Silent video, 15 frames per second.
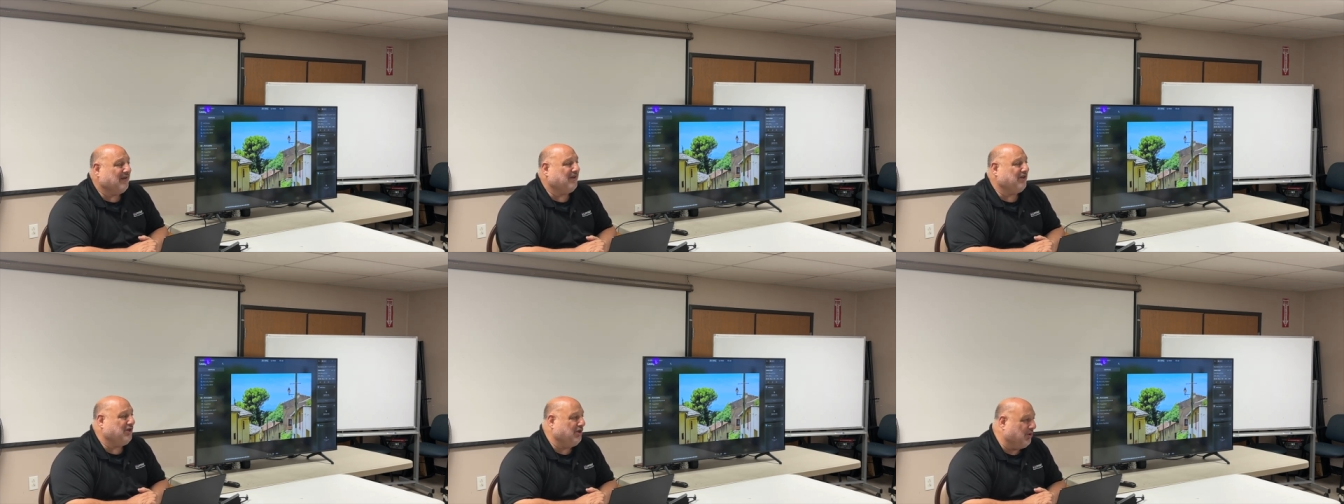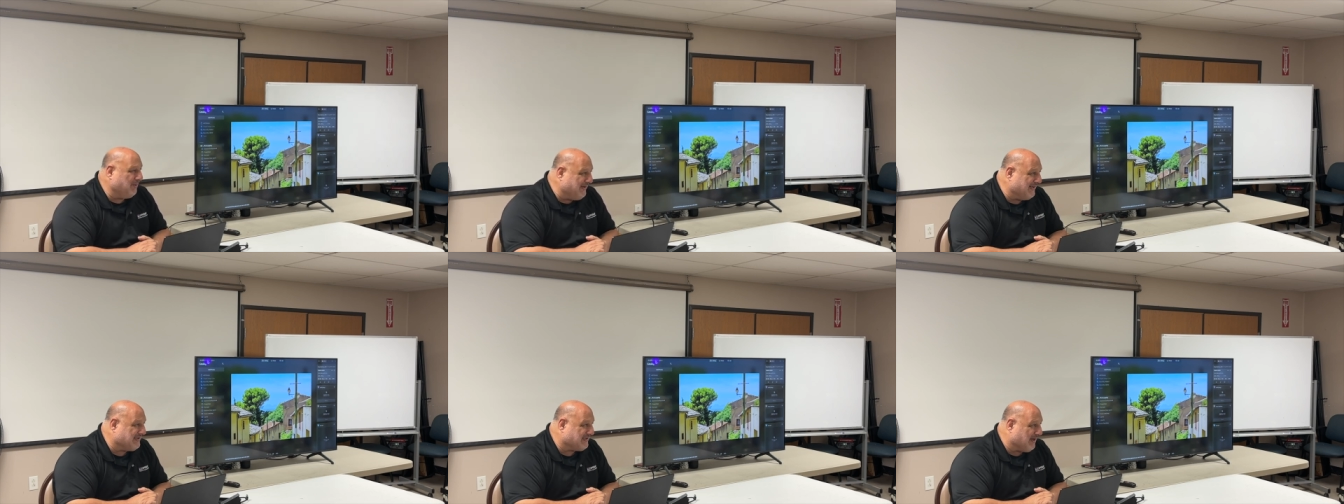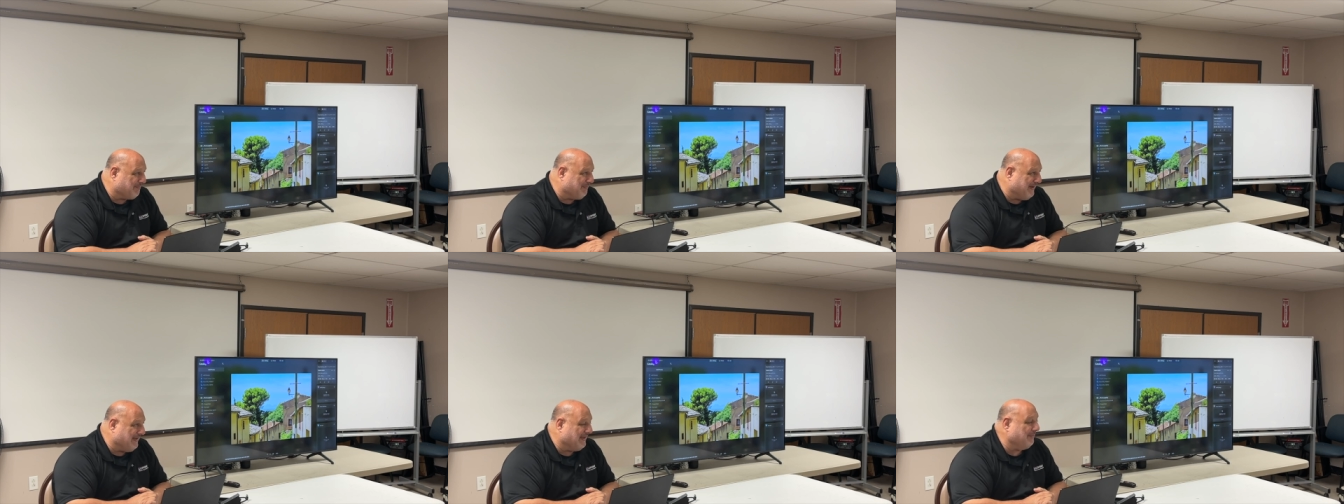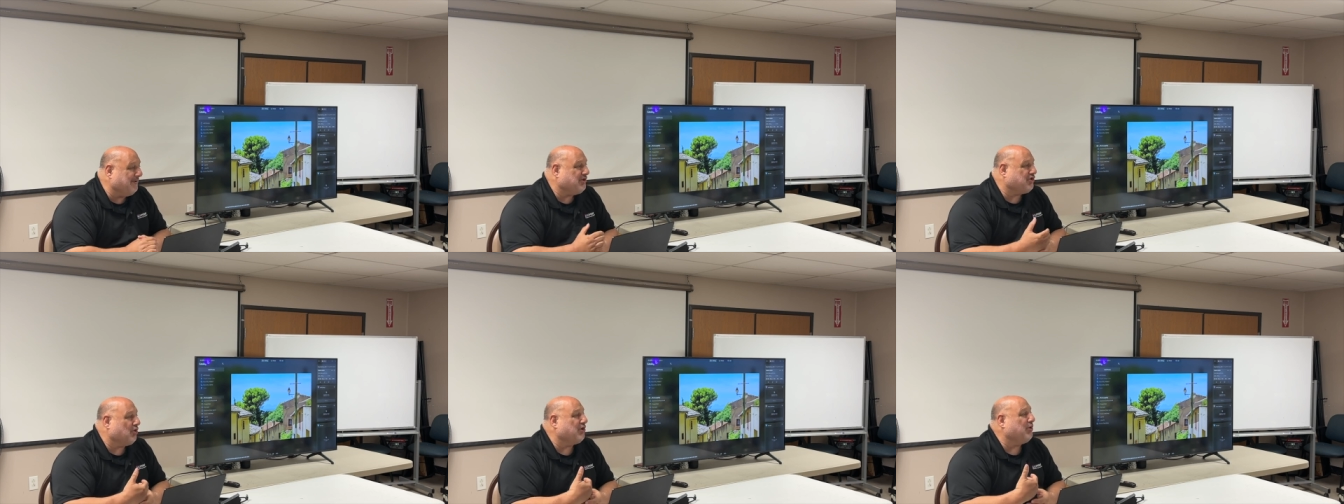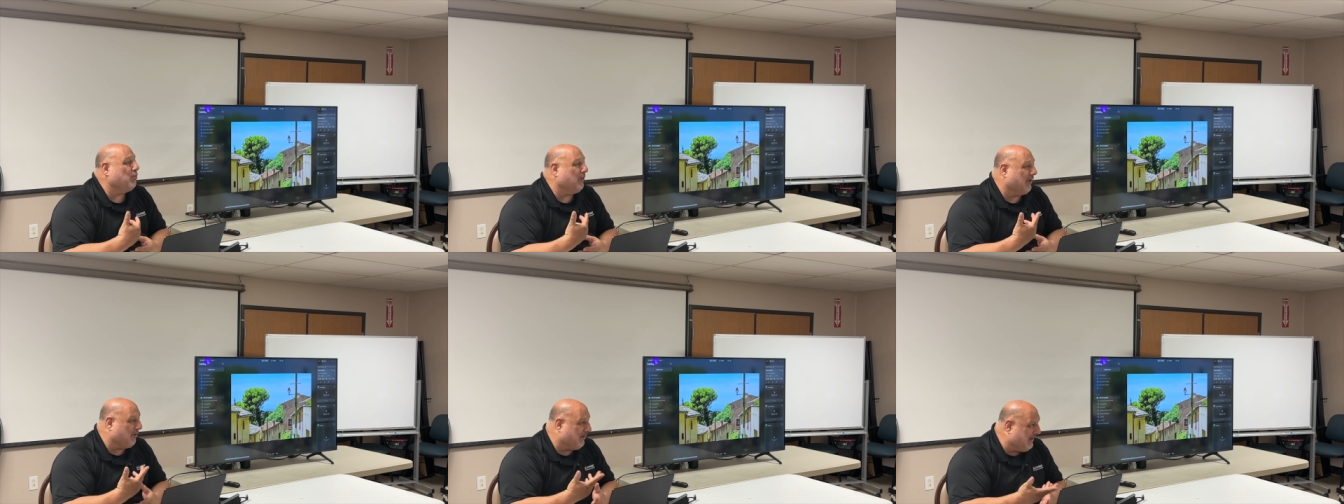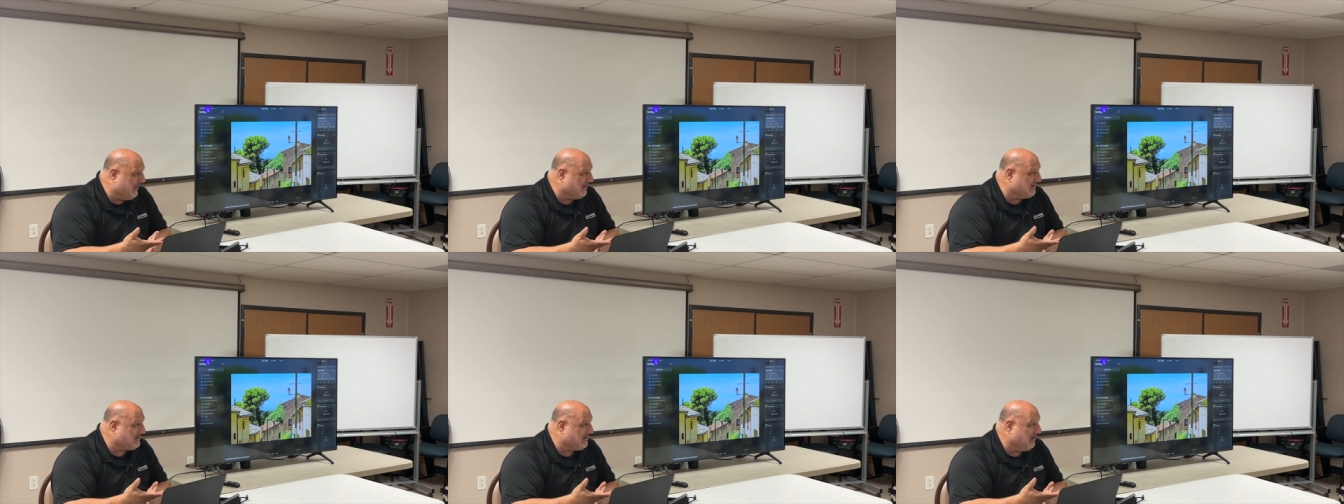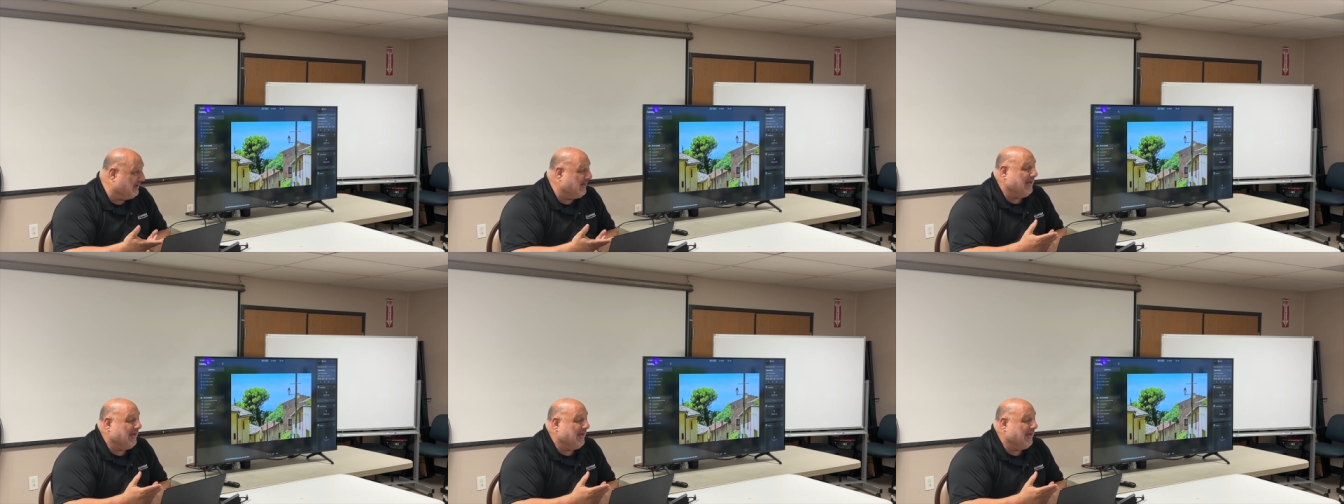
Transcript: You did something, let me show you where it is.